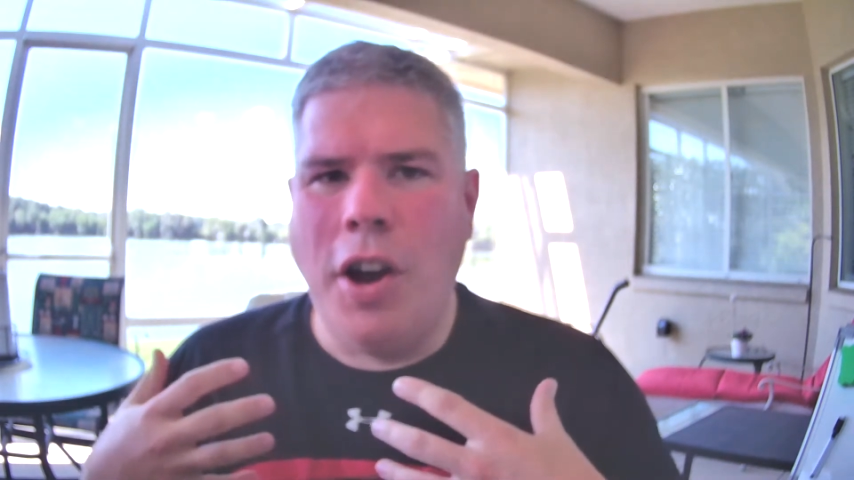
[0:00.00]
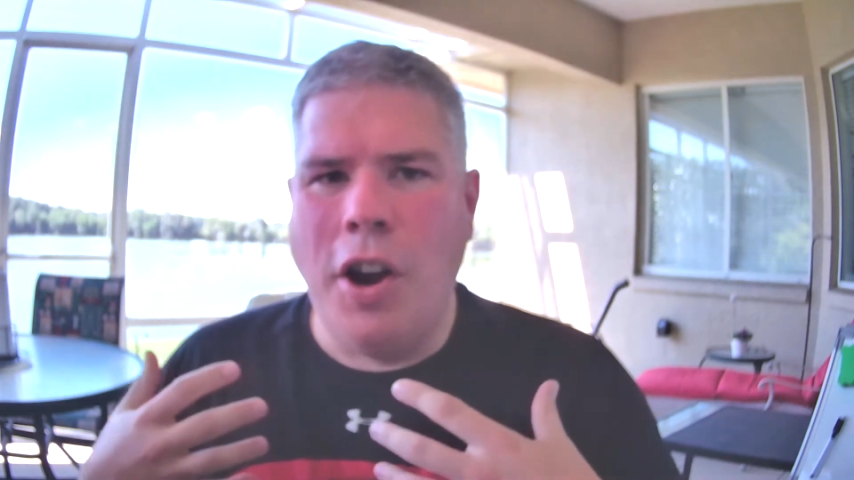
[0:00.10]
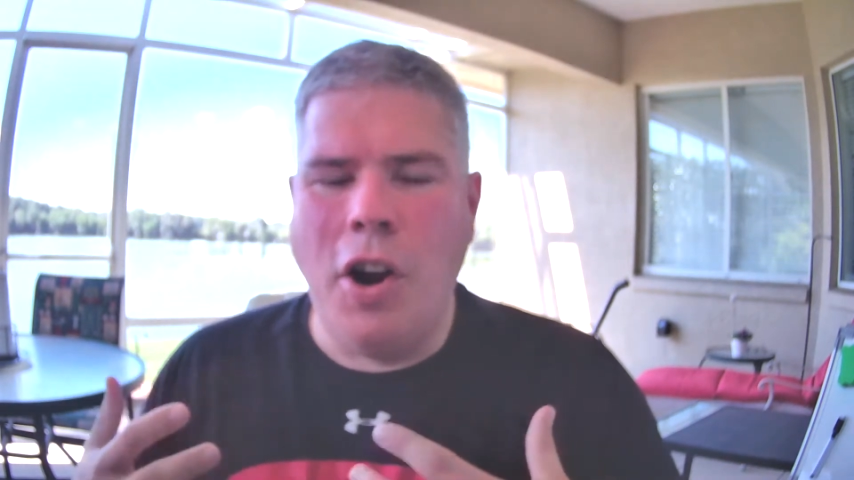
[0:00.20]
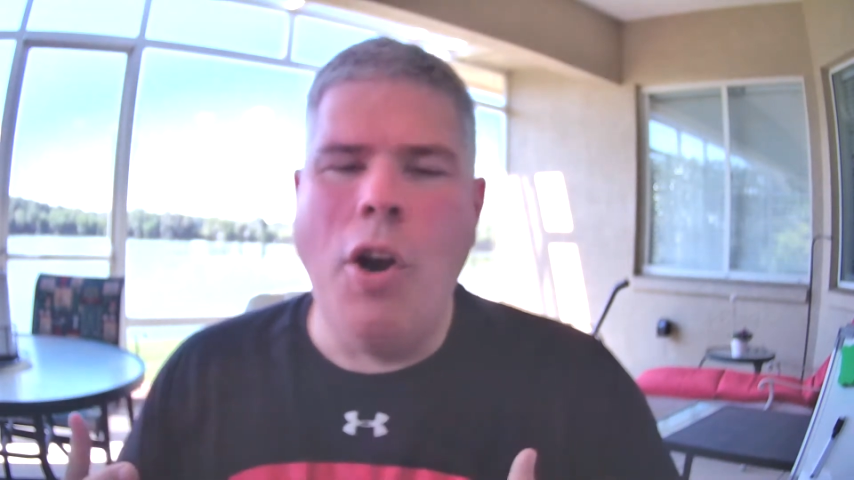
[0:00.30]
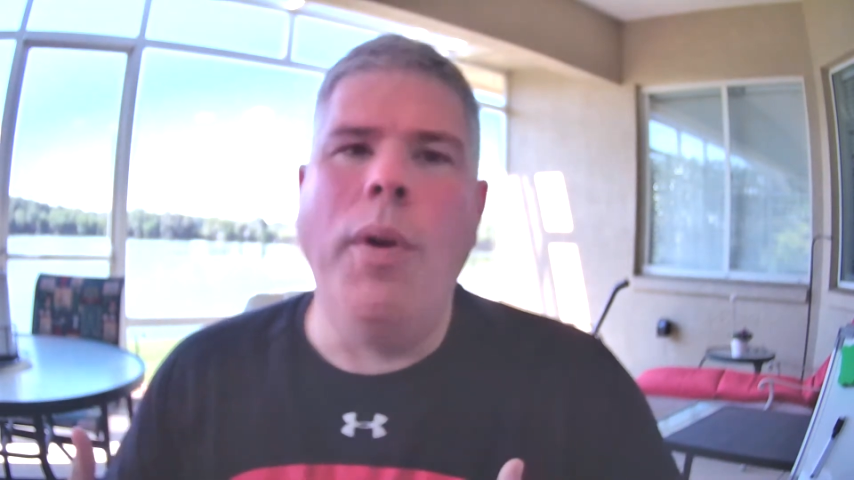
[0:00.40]

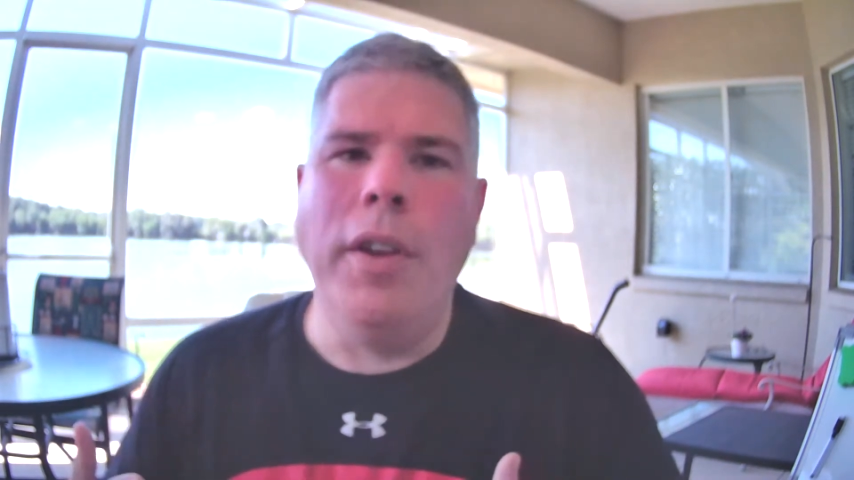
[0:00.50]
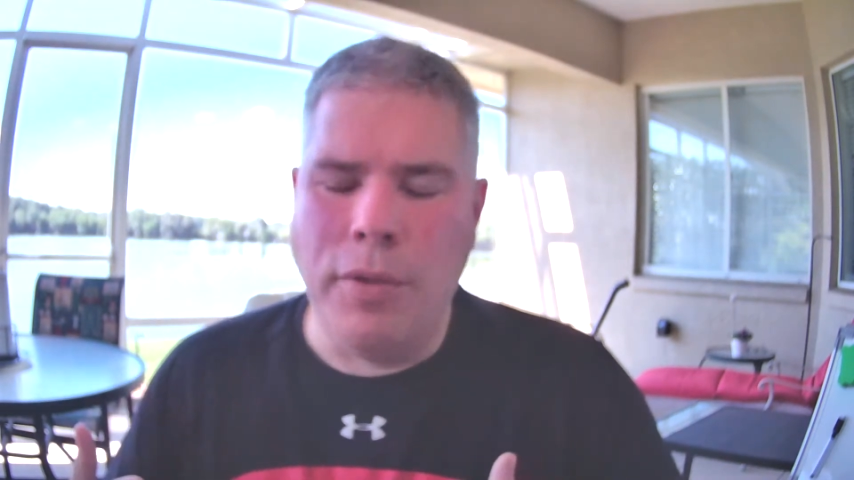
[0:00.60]
are always